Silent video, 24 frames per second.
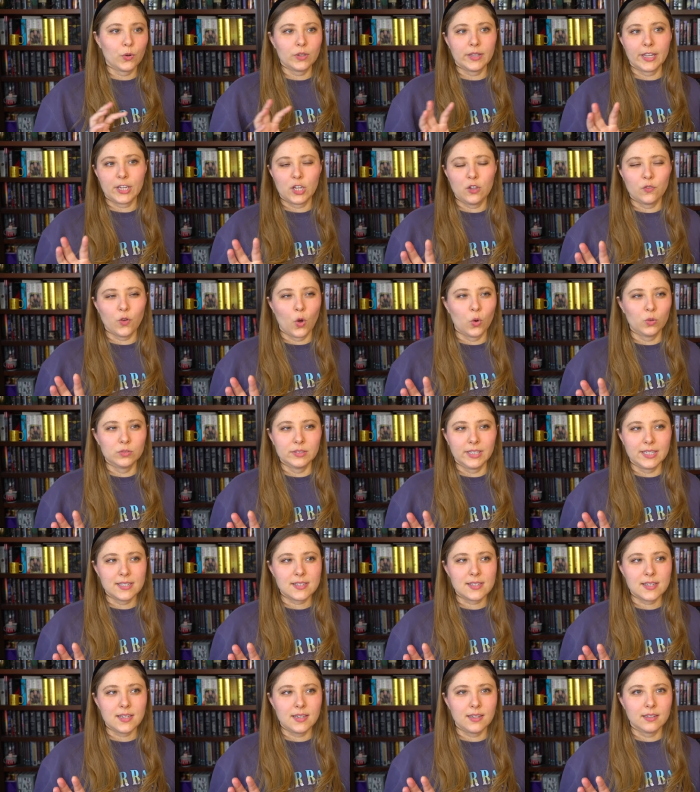or like you've only
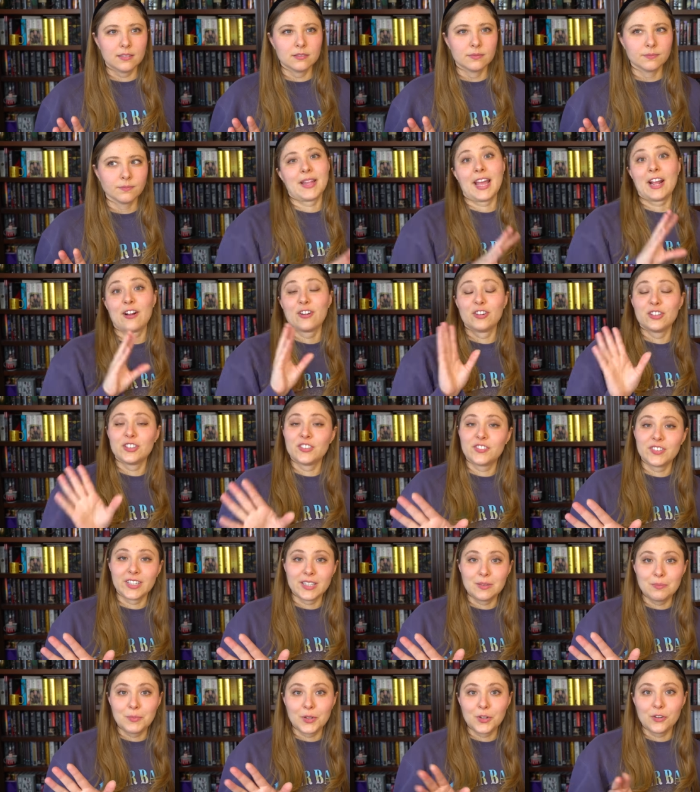seen the Errol
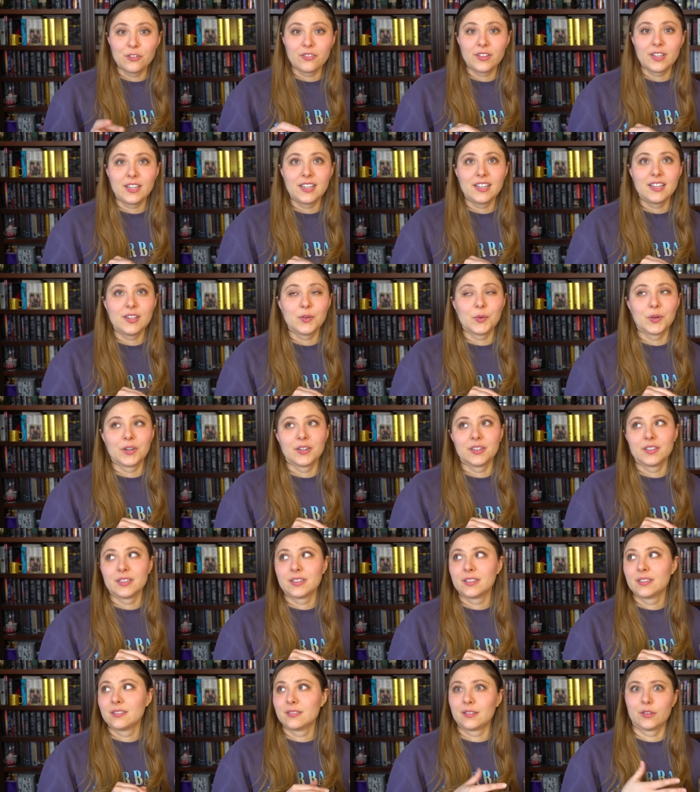Flynn movie
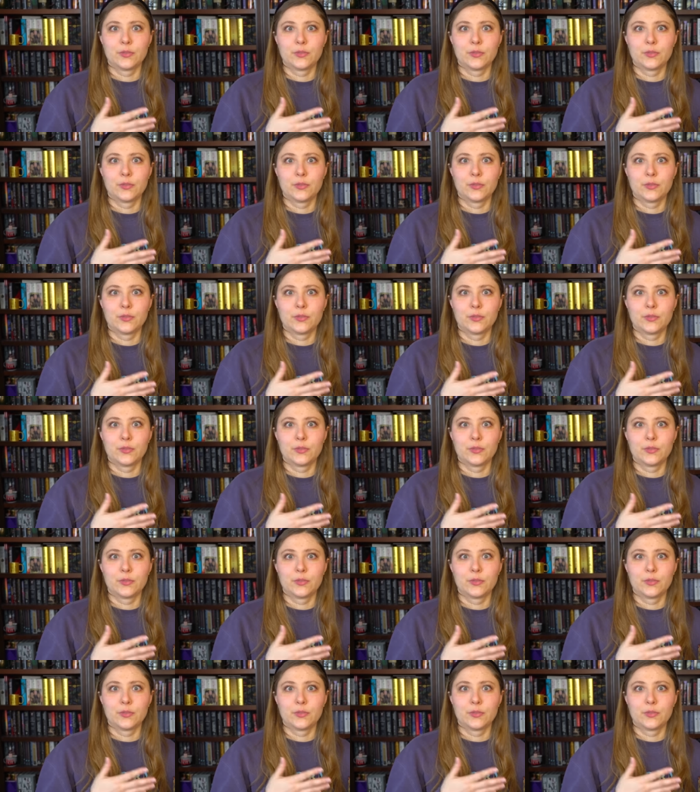or